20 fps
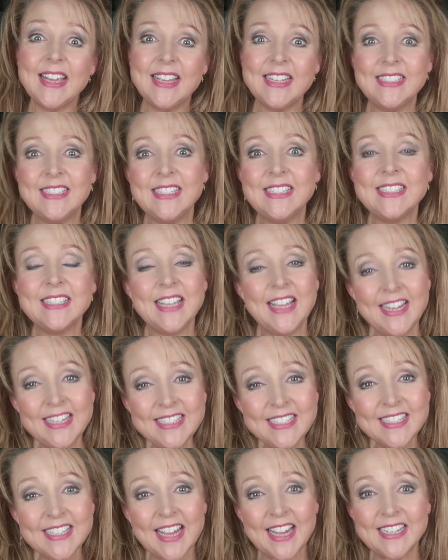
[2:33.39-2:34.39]
It is
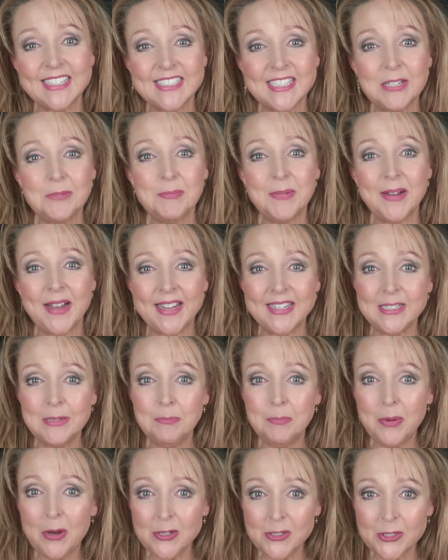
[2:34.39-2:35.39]
indicated by an
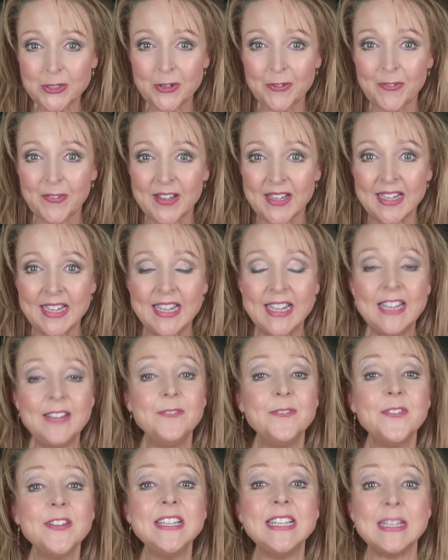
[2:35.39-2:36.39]
apostrophe
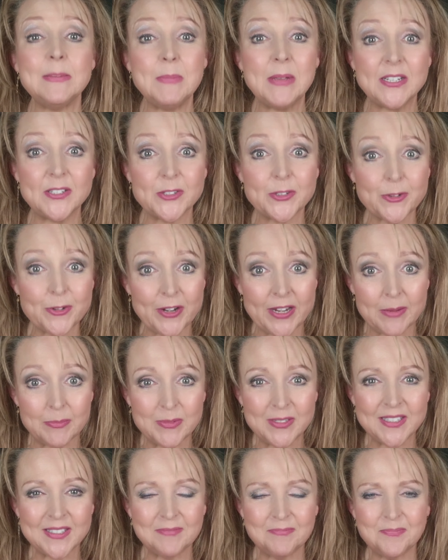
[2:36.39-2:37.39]
in phonemic
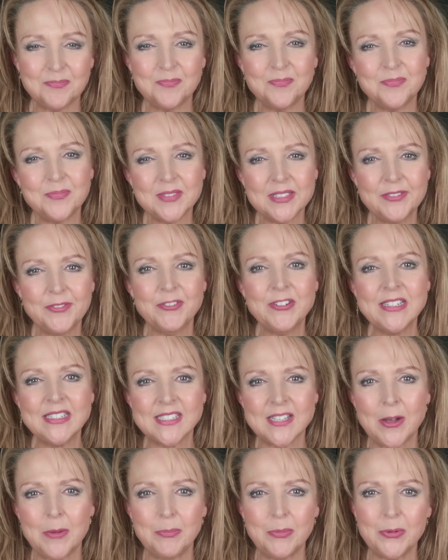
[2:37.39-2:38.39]
script. For
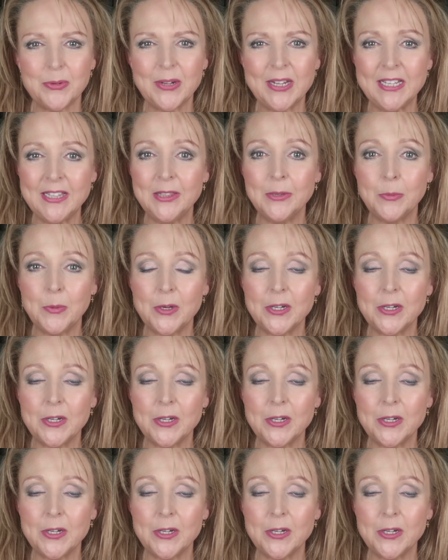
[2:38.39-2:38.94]
example, in the